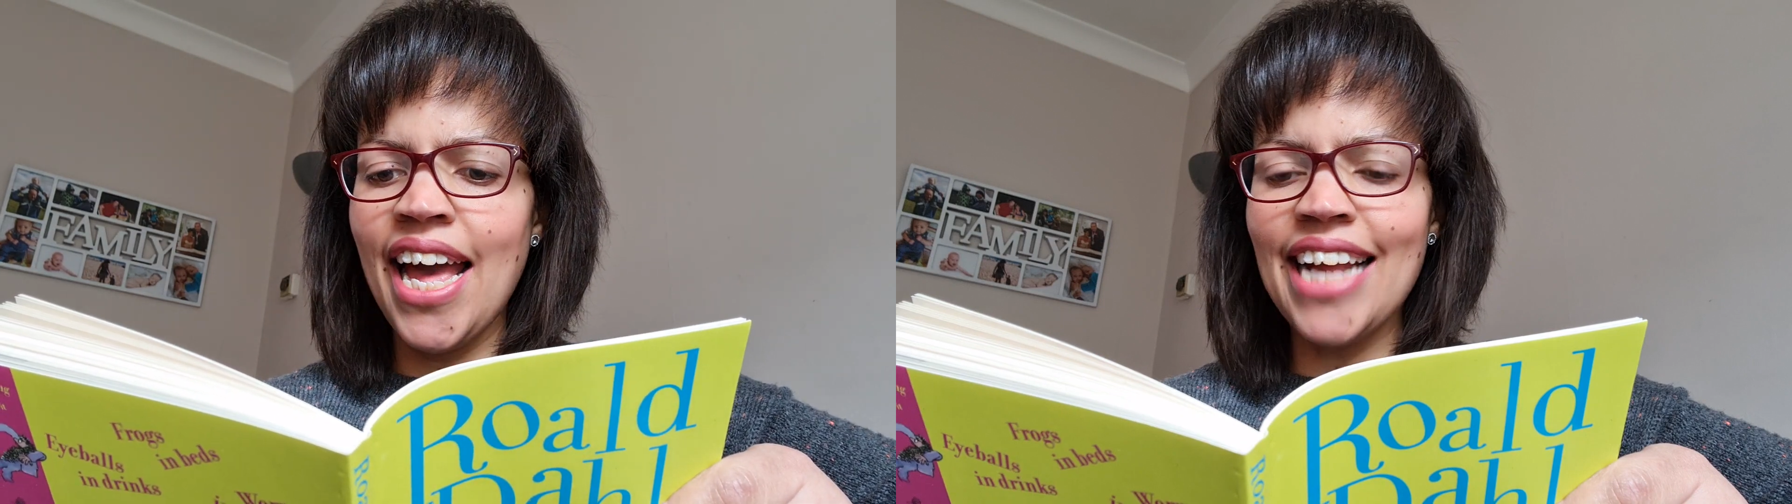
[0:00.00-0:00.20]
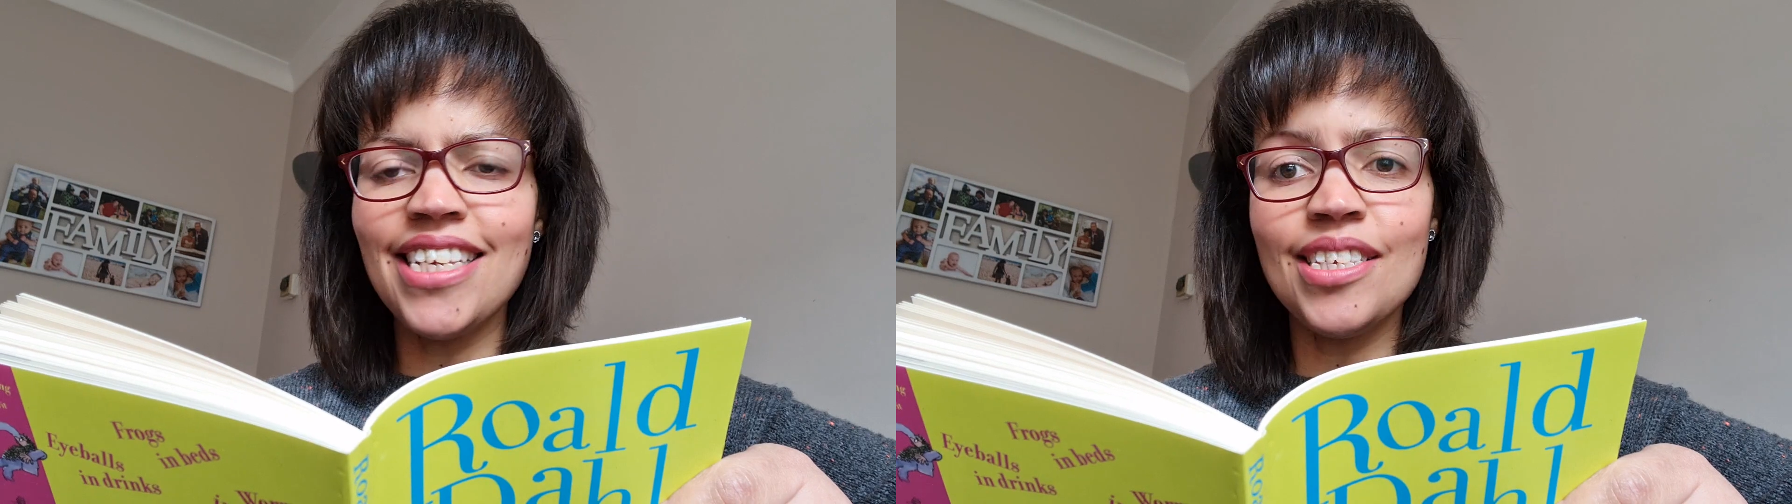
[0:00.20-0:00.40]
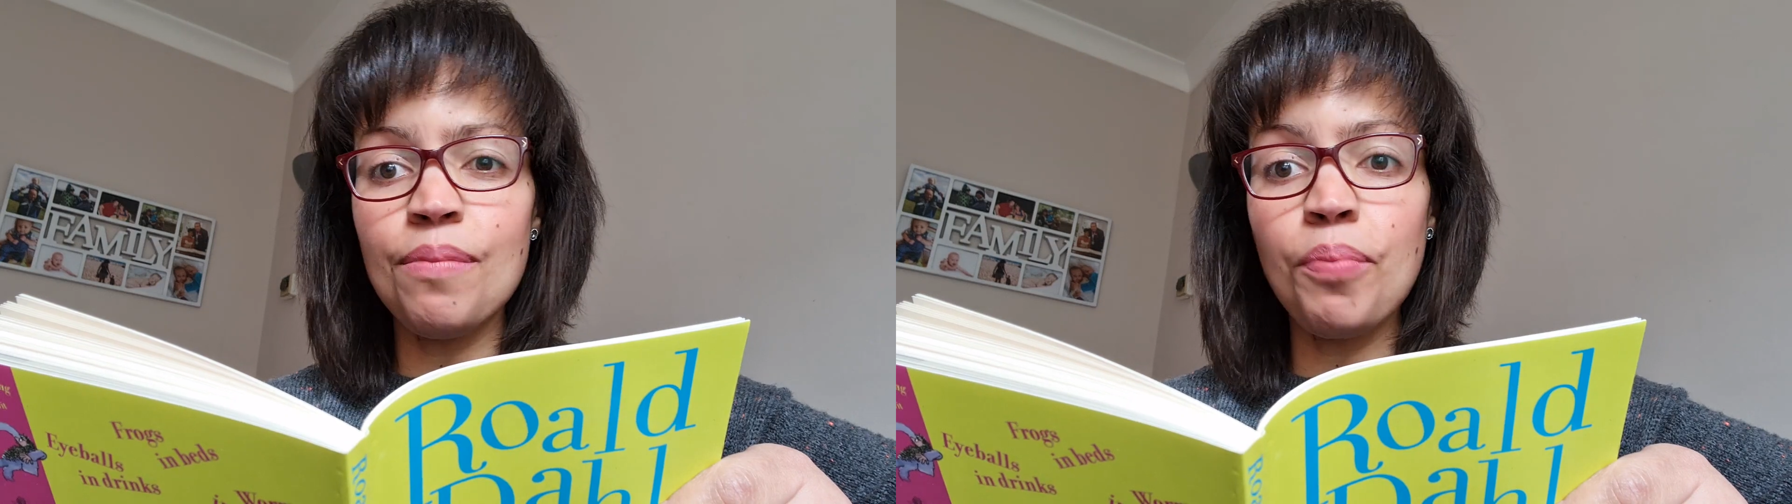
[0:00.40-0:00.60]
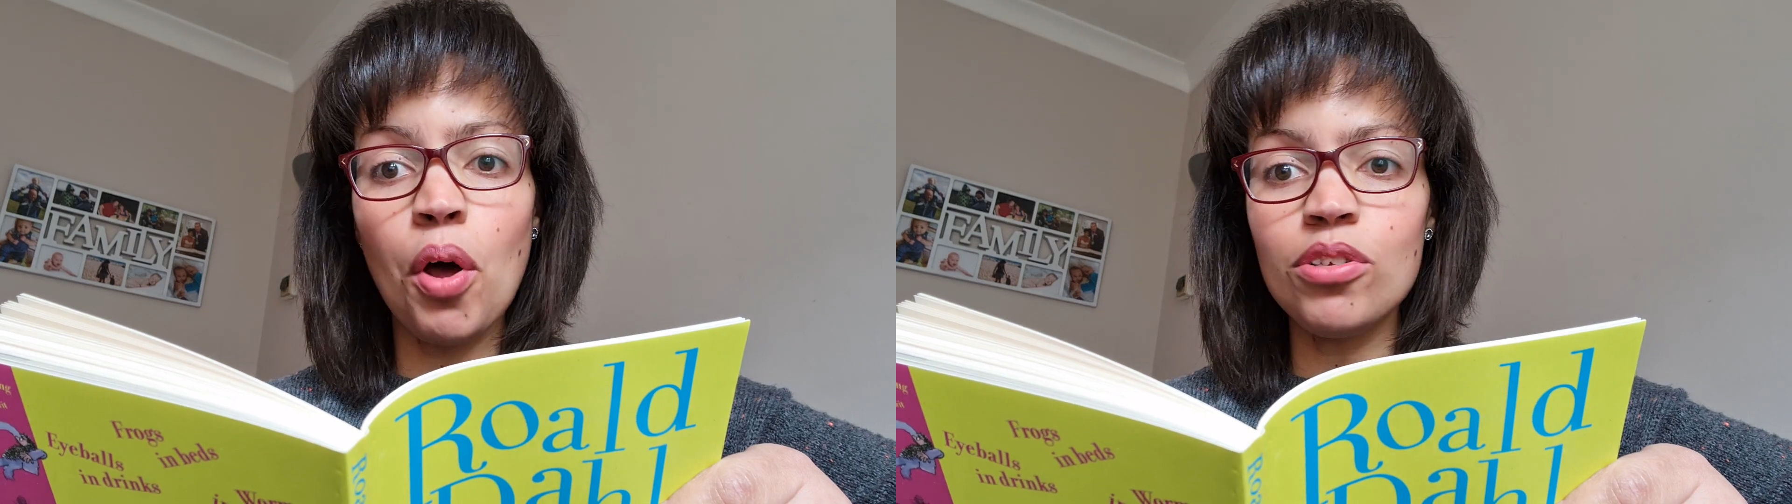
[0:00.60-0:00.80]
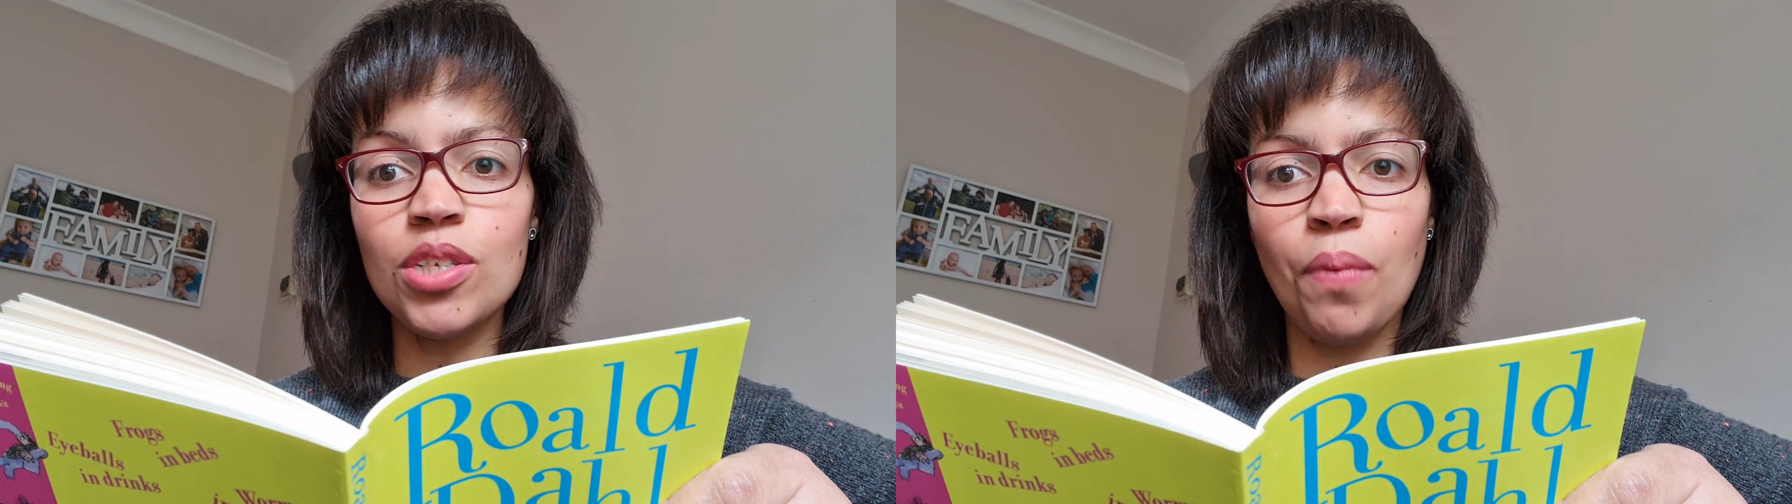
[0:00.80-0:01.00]
it is
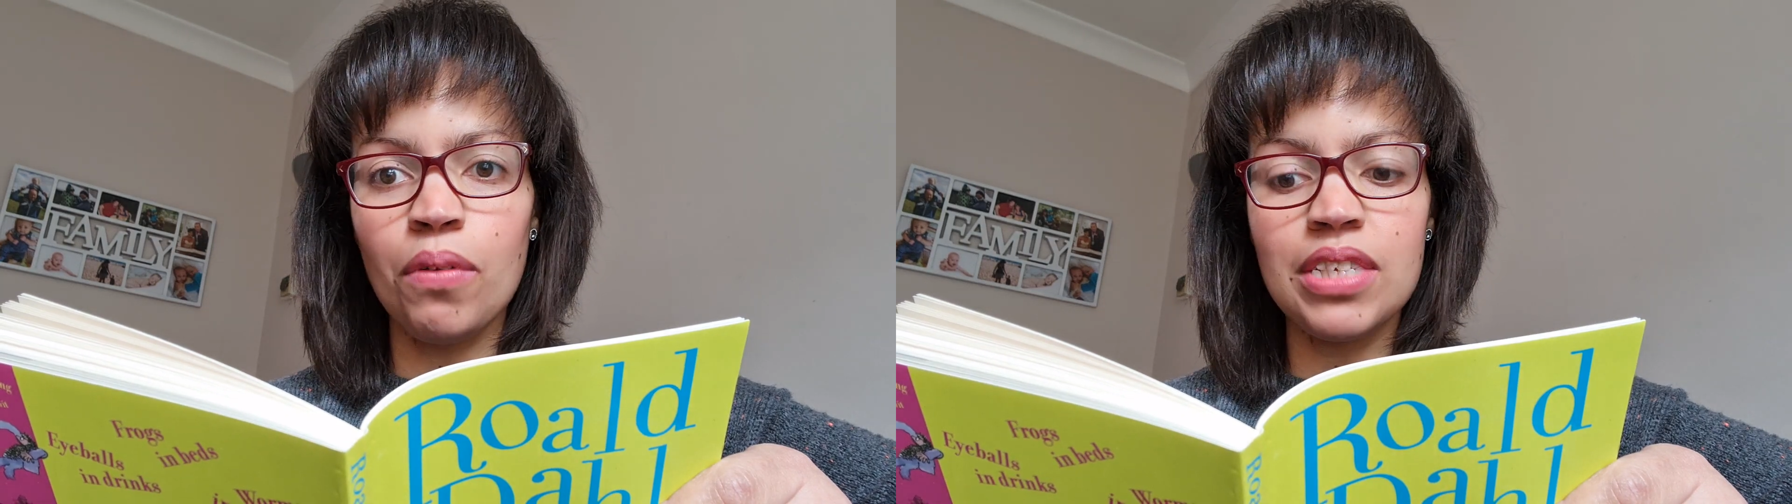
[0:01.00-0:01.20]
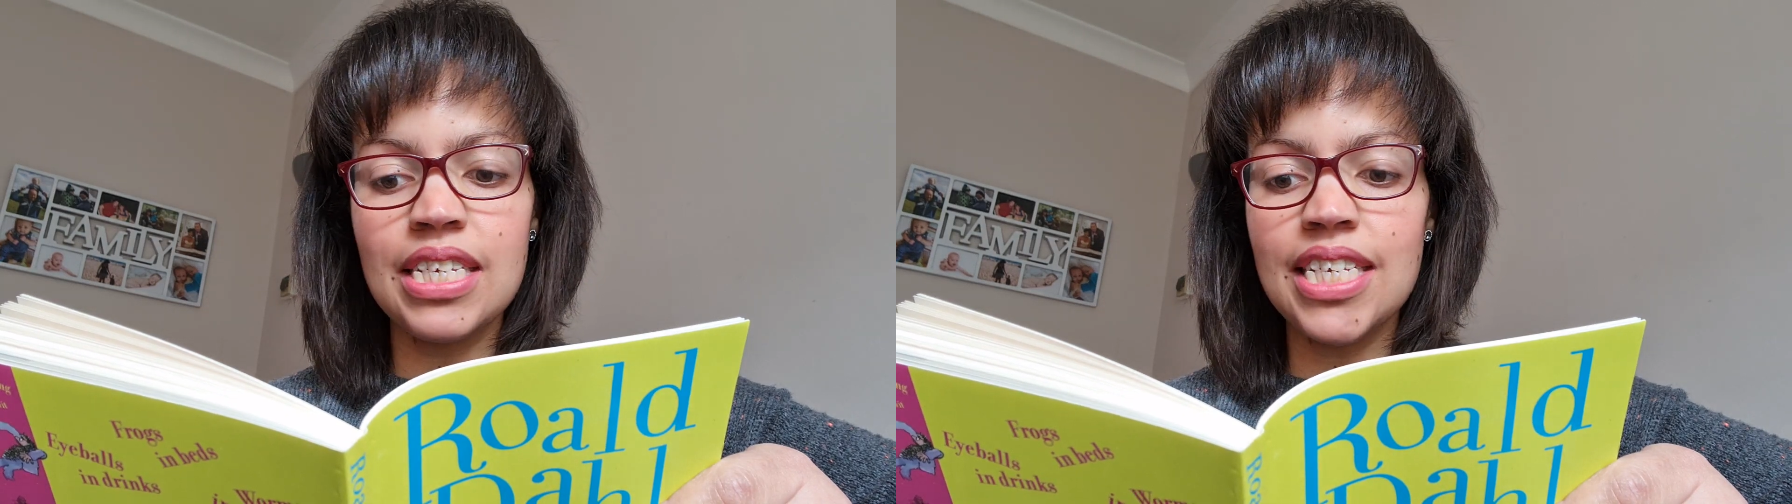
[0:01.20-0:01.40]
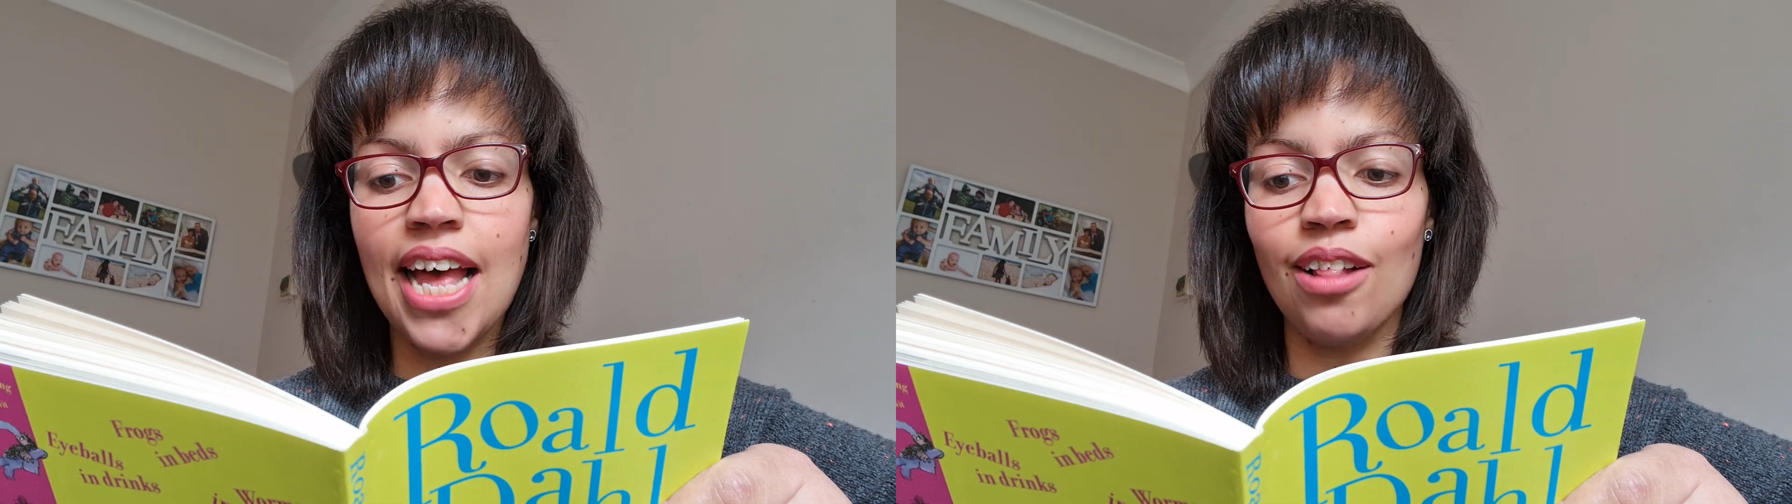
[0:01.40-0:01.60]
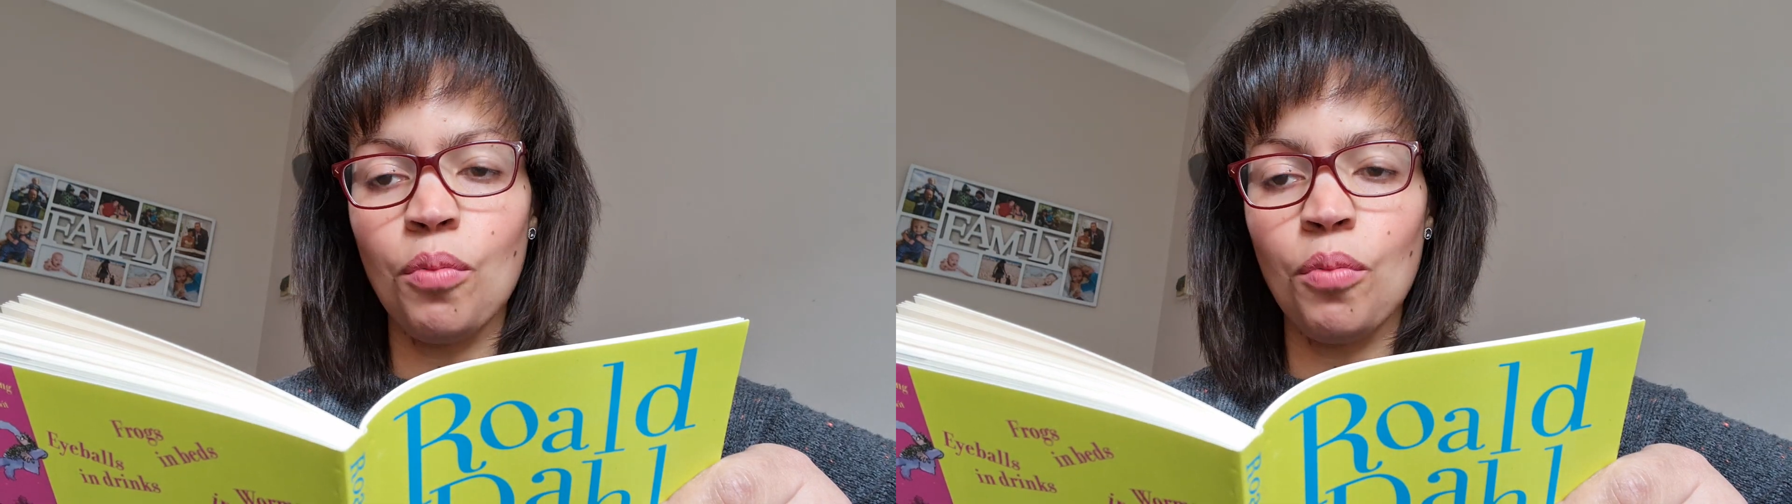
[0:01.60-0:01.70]
impossible to tell